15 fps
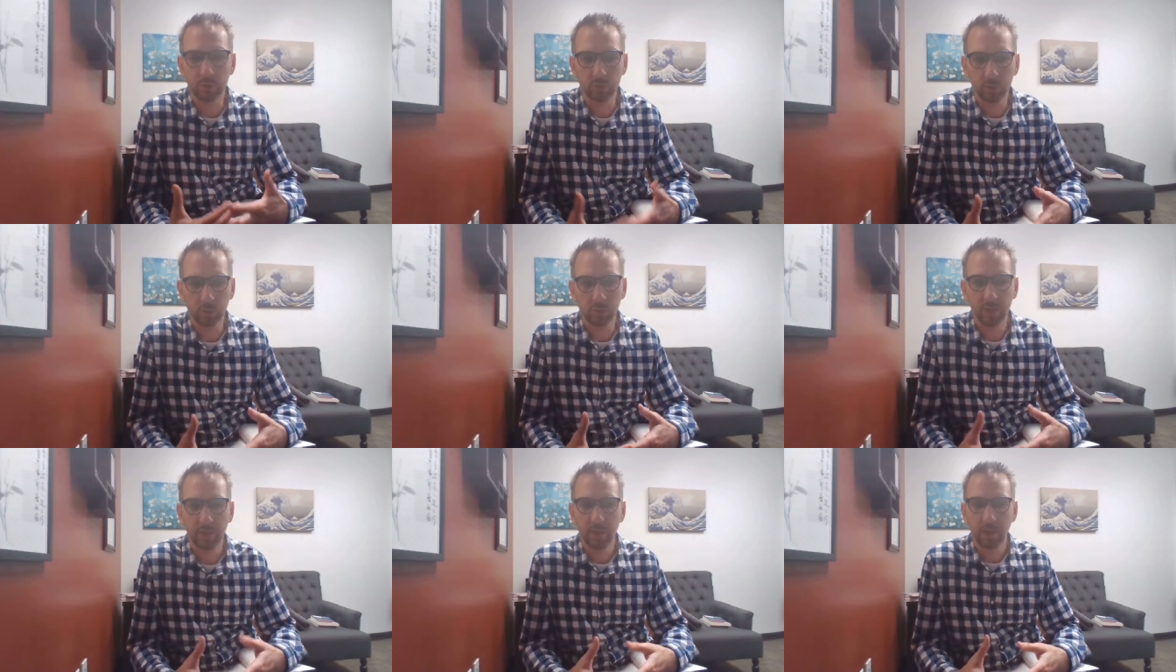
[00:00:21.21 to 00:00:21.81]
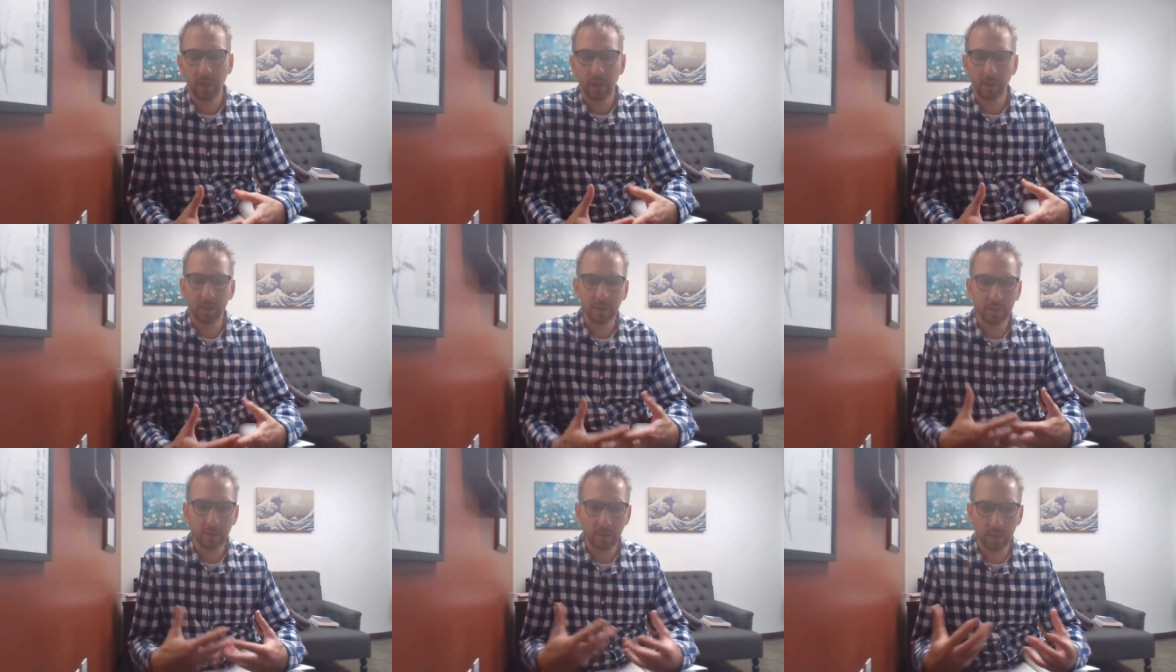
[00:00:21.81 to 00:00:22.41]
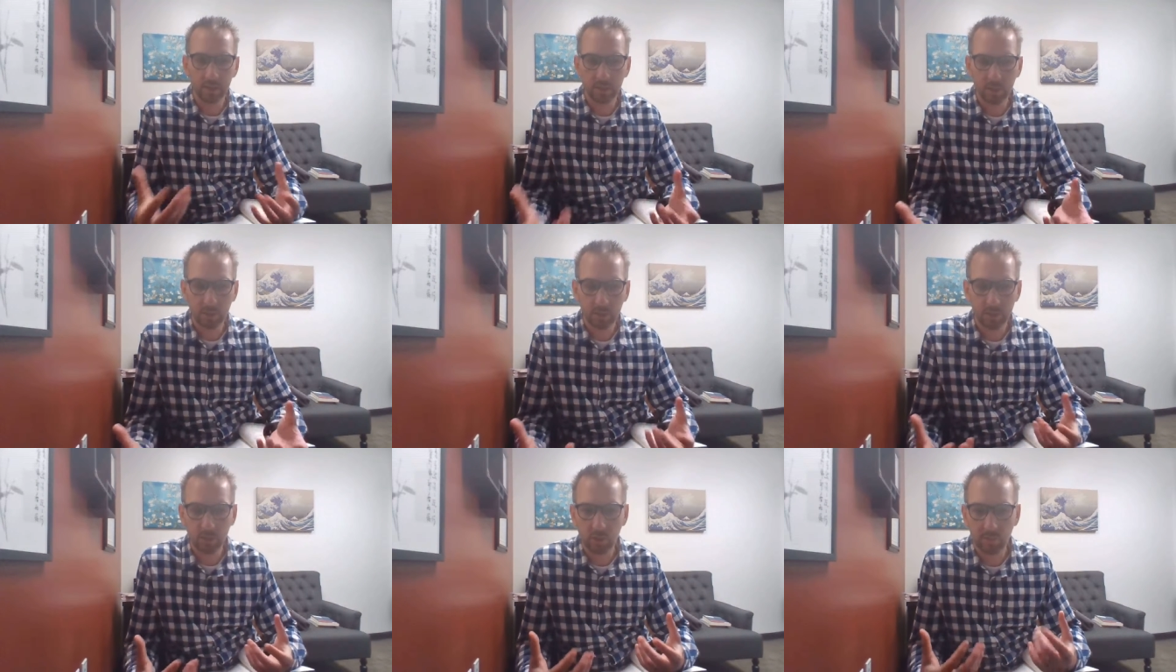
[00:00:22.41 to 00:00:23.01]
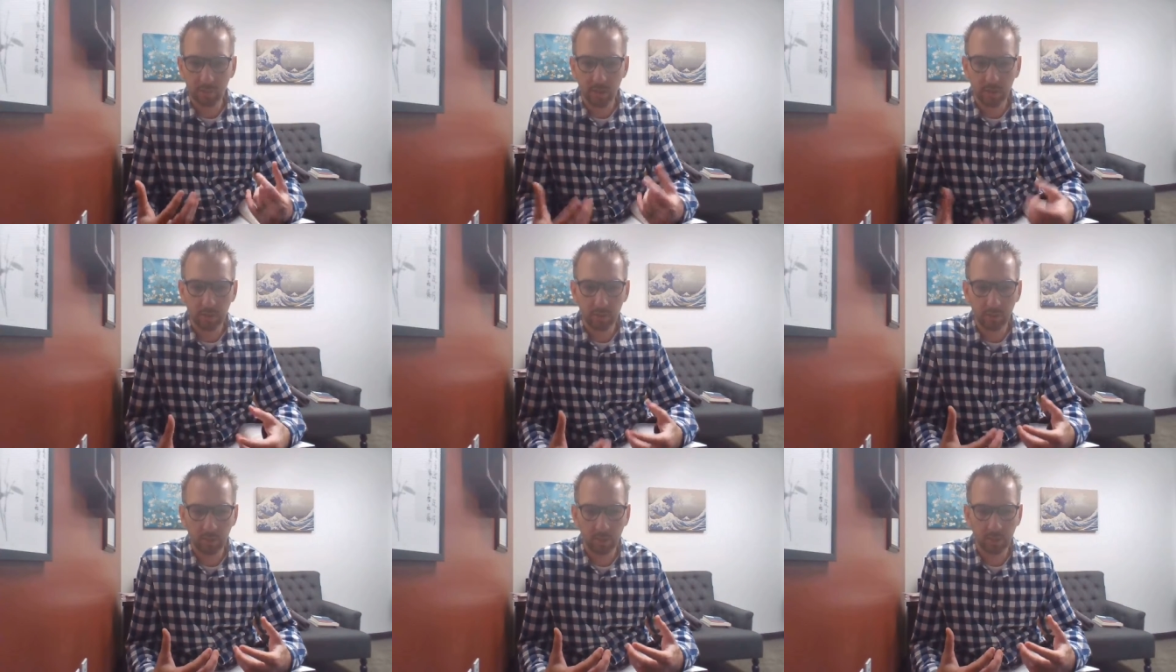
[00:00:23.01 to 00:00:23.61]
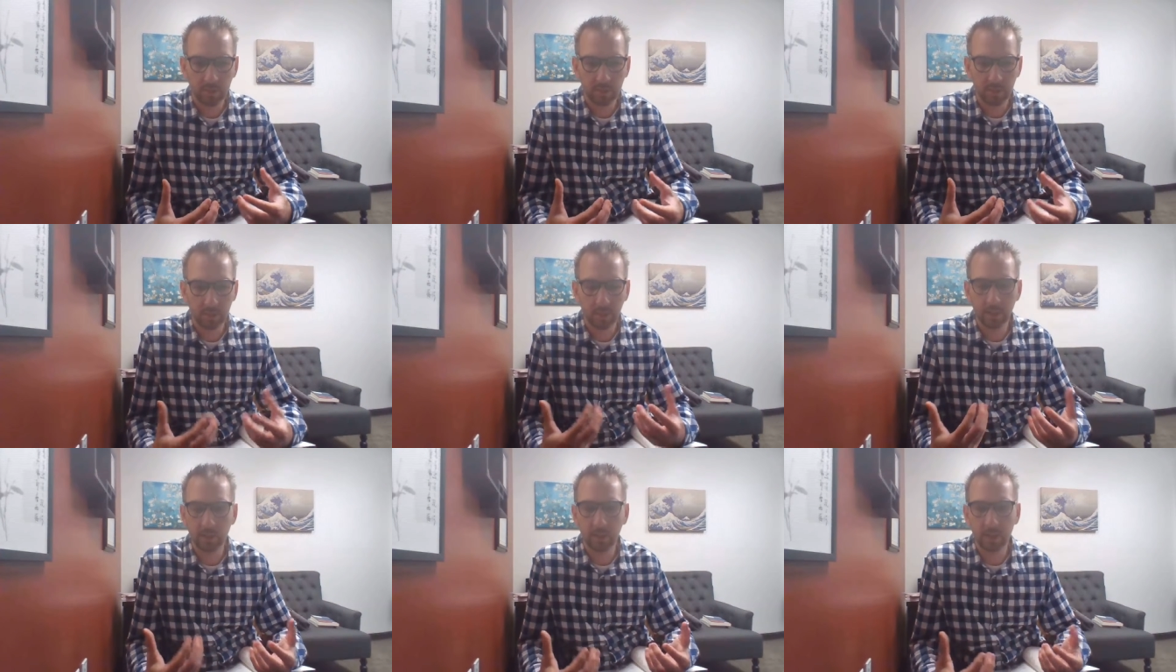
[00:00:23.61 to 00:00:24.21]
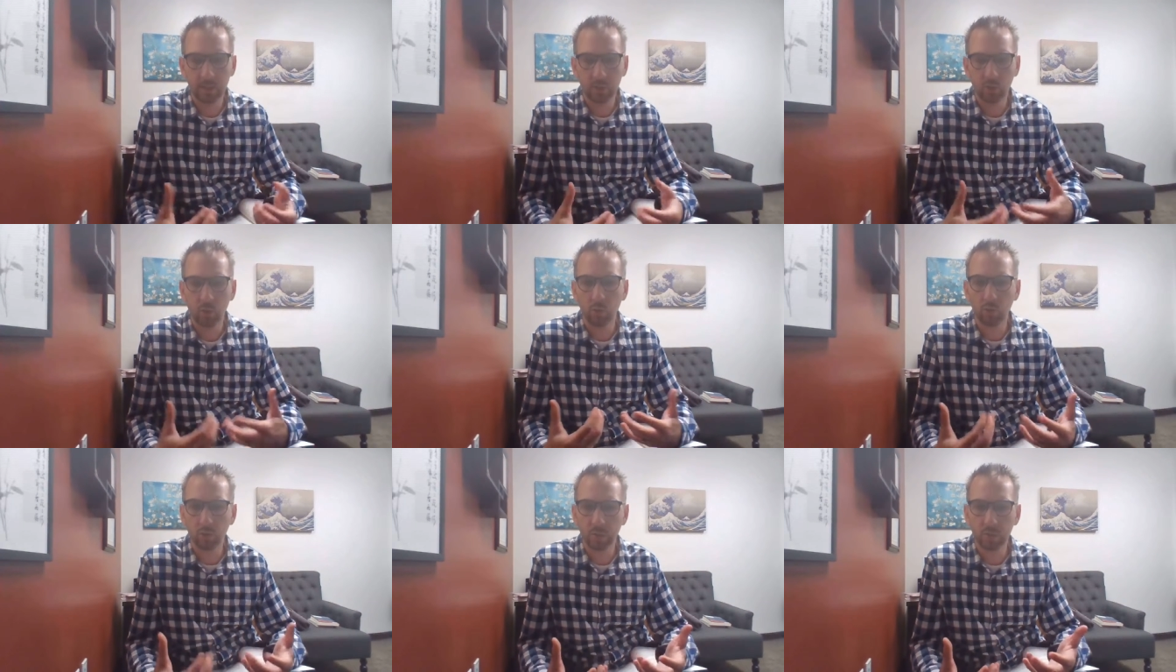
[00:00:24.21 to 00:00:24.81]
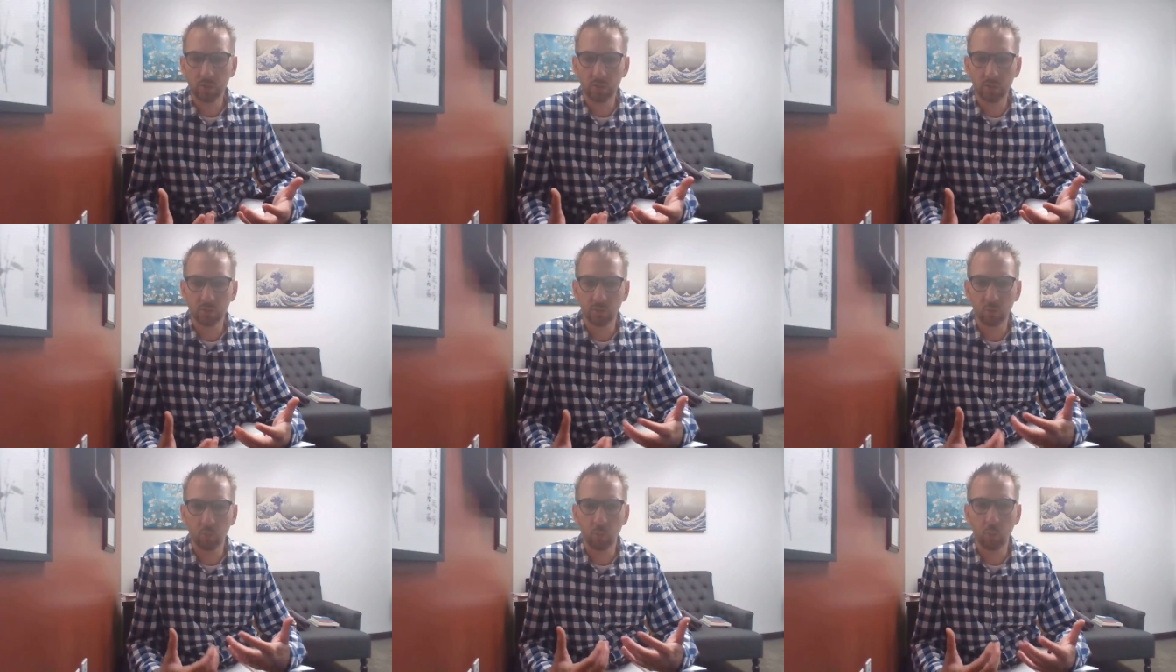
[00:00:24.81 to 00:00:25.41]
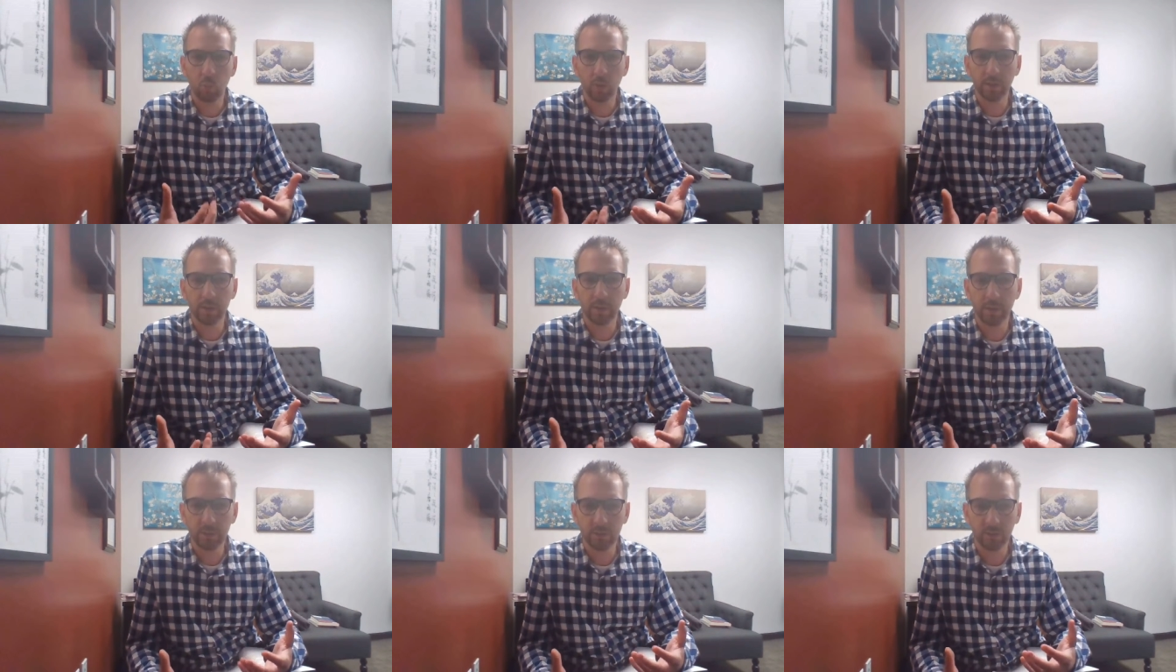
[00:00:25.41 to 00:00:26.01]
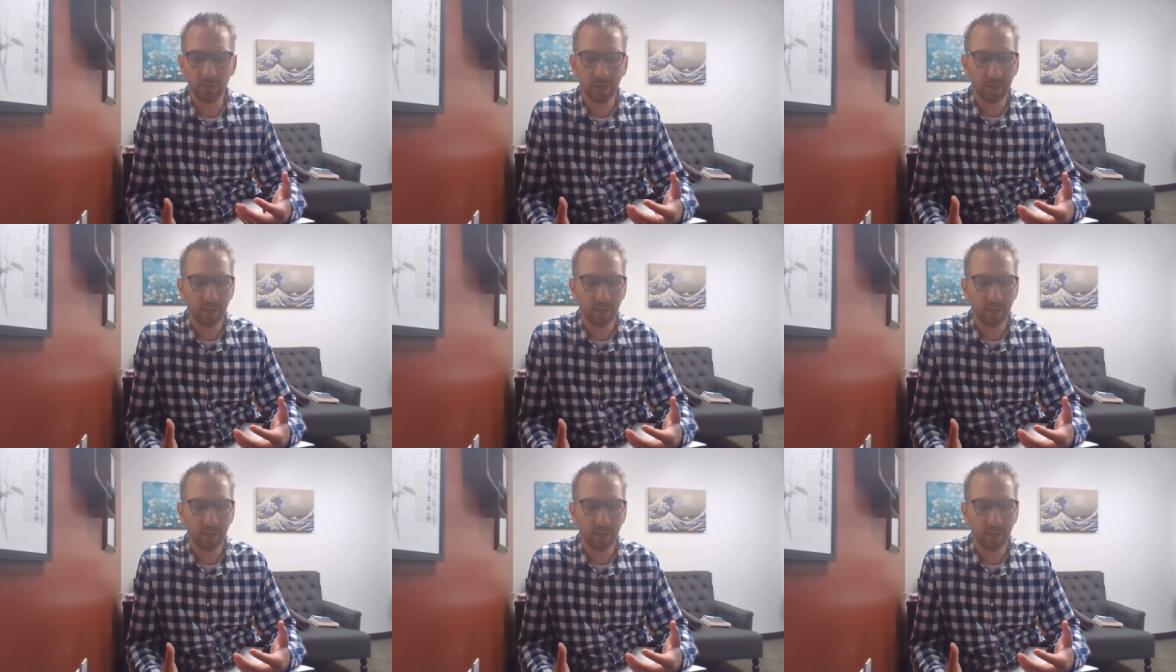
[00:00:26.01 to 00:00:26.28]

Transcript: So again, it's a term that indicates wholeness, oneness,